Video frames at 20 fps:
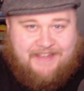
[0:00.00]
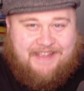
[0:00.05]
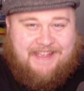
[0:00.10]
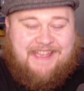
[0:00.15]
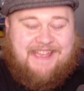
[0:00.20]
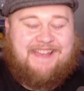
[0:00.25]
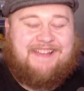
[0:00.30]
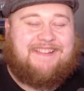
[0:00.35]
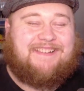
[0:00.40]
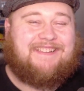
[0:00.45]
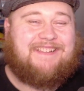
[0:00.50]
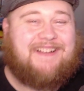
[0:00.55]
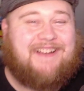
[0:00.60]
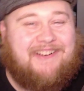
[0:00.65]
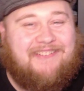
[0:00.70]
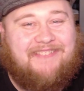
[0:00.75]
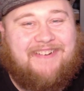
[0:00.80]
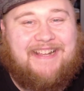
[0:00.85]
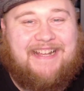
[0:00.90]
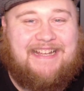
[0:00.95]
Hello
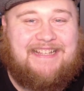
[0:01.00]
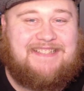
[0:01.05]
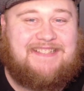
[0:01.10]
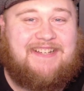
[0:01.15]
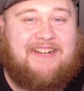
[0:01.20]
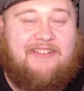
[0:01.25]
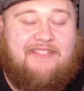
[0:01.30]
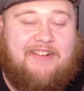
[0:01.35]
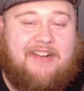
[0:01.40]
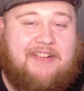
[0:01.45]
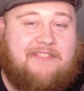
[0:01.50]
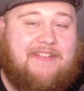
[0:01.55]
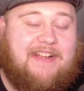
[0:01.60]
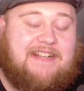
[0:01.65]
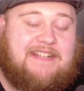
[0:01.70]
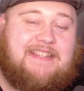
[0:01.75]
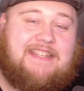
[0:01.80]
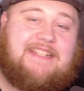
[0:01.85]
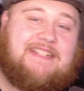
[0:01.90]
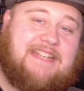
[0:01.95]
everybody, how's it going? Welcome back
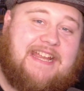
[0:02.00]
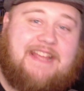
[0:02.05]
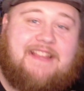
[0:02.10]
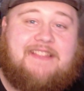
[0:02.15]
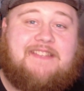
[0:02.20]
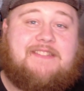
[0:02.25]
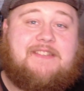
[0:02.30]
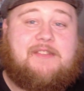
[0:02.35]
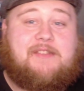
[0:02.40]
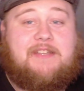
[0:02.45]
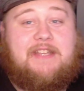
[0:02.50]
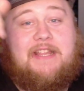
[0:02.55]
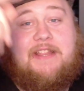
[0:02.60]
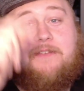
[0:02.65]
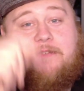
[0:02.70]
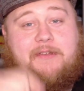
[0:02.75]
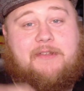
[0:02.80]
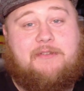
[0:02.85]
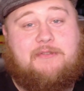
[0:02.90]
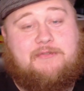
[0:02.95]
to the Daily Zone, the Daily
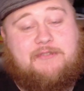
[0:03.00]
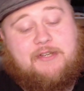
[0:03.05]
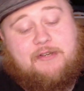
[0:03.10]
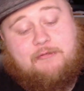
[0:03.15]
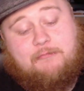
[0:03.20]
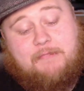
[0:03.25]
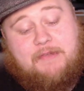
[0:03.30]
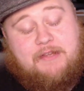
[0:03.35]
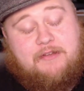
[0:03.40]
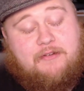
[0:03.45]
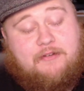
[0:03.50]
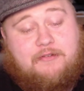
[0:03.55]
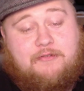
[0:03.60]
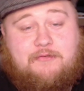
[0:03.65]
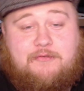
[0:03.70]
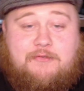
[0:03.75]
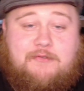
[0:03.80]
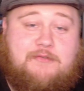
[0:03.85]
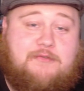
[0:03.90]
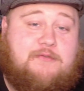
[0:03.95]
Villains channel. Me, your
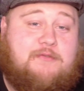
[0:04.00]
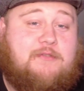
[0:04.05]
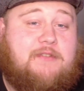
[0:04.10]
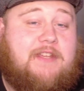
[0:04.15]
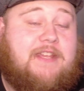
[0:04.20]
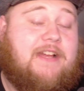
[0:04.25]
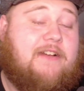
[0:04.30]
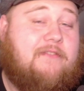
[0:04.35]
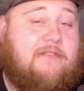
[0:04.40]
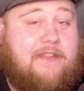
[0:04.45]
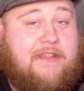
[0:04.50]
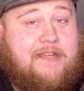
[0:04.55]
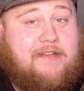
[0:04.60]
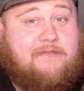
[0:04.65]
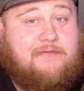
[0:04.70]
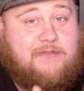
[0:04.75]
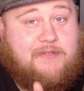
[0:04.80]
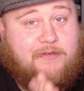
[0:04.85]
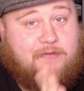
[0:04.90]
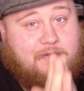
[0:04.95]
host, yours truly, Calvin,
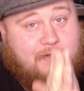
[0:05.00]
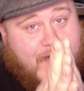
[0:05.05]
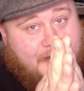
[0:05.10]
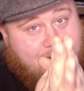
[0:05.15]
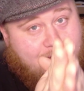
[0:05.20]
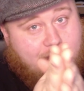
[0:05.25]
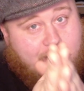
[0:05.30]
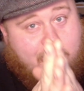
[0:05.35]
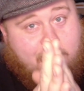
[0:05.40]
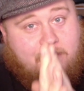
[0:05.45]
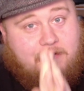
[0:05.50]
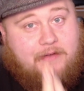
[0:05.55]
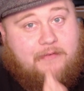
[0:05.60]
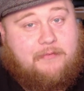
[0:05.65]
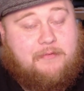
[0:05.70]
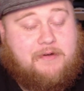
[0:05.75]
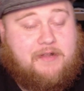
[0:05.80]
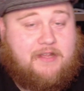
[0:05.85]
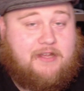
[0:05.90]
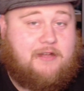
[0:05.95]
or whatever you
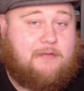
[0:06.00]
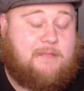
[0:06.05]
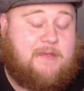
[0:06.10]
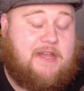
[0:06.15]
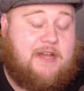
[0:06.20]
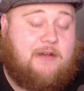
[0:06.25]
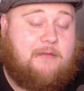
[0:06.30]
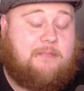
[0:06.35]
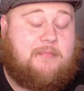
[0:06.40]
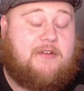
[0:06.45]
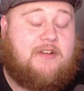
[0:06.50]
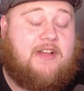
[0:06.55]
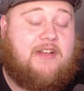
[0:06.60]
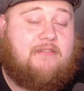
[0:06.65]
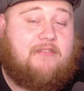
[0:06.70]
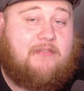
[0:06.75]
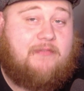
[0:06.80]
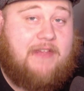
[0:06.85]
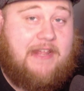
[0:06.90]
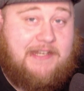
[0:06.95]
want to call me. I hope you're all
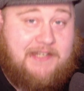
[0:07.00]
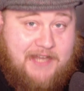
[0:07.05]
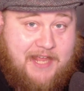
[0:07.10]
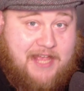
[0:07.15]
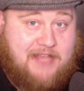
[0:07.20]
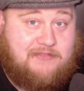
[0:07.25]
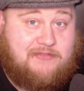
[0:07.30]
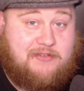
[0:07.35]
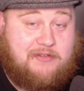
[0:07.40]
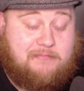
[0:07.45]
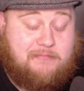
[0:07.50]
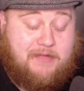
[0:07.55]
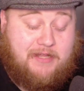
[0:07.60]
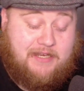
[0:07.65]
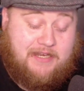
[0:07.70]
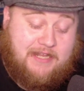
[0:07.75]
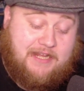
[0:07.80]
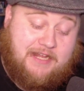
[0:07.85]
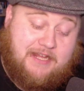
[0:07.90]
having a fantastic Monday.